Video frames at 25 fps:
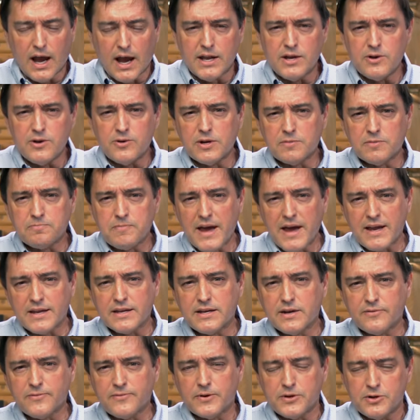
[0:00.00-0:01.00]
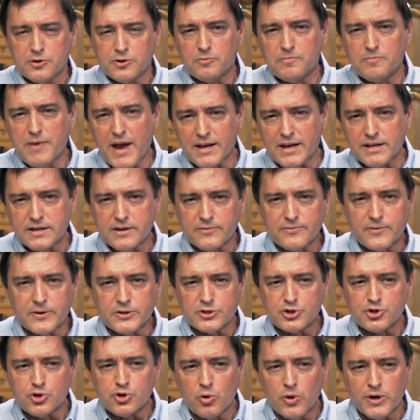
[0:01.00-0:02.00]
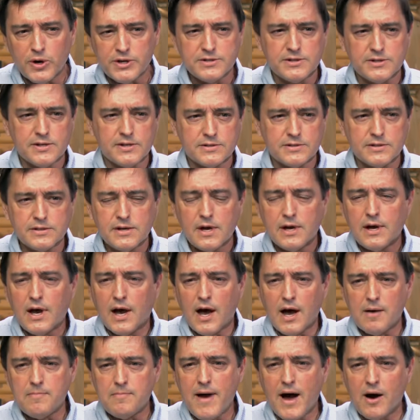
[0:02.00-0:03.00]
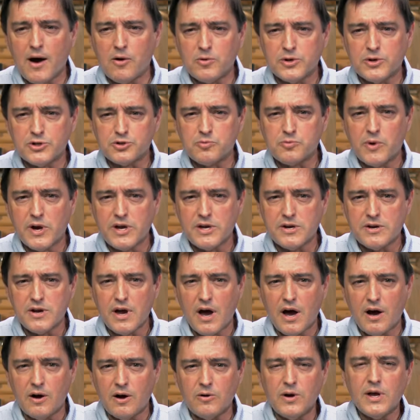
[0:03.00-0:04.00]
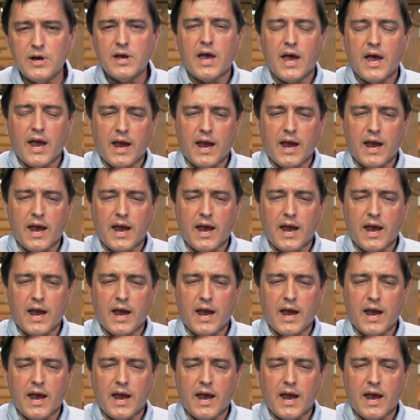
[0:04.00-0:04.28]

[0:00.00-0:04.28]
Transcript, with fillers: And you can make different, you'll make different choices about which way you go